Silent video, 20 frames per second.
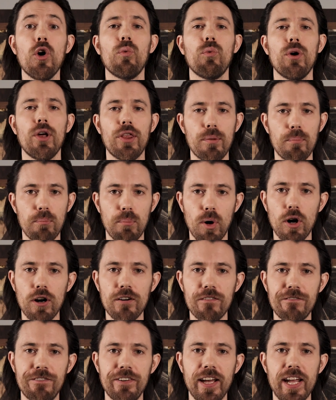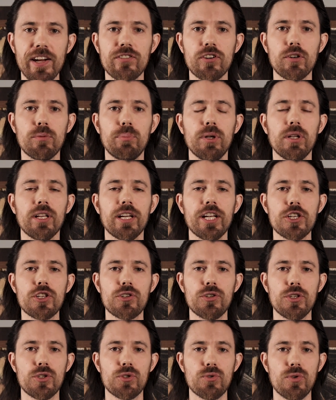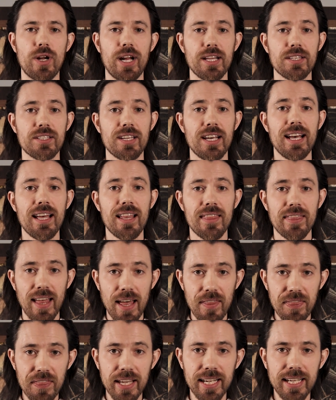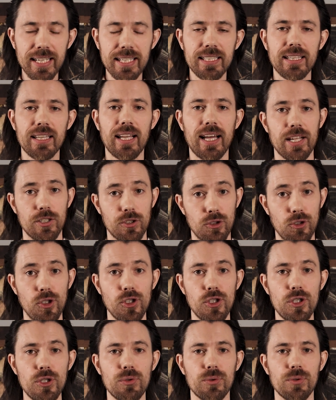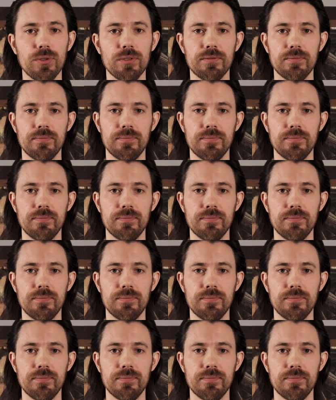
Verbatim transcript: with more favorable interest rates that they can lend to you.